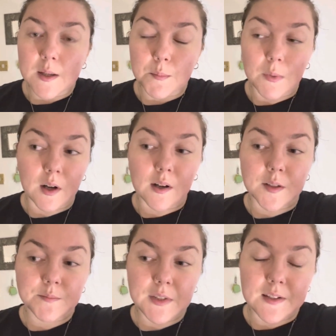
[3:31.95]
but
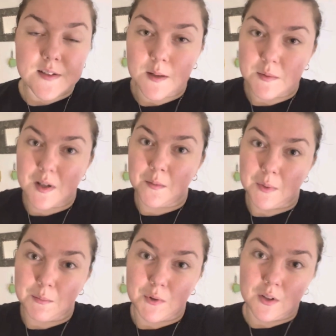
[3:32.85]
in the same time
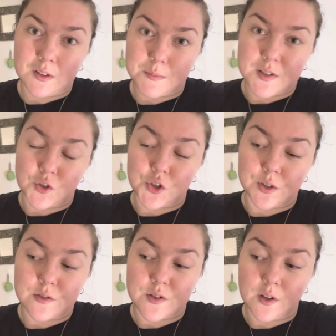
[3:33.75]
I'm not 100%
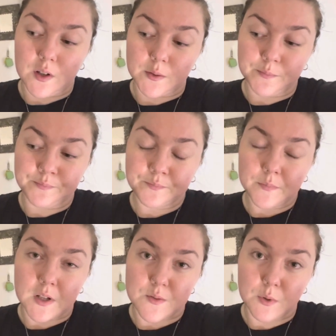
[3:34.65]
sure. So
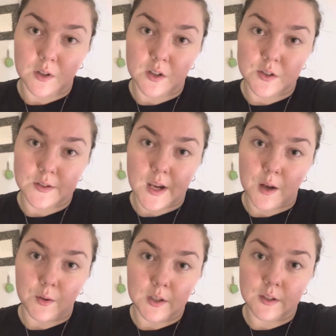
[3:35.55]
that's what I'm gonna do now:
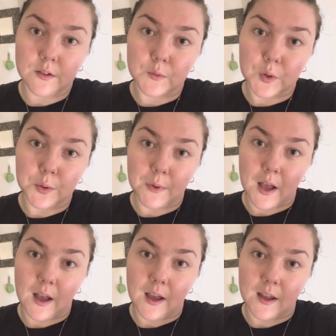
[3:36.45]
clean the room
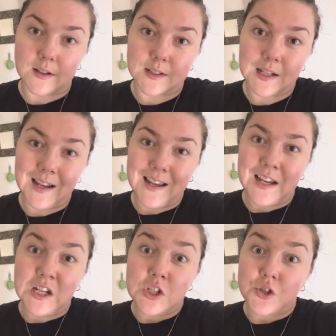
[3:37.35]
and
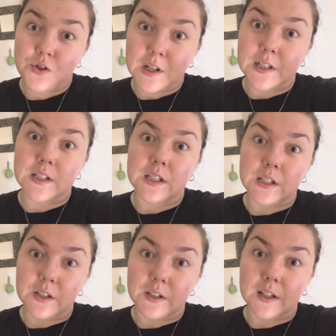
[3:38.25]
try
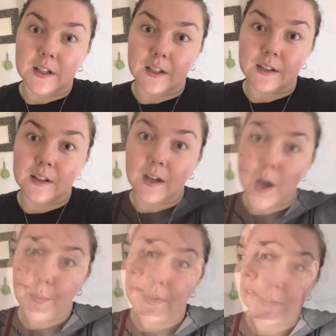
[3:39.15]
to clean the
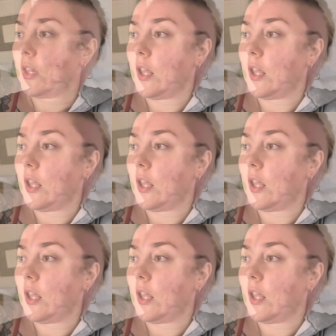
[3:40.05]
carpet.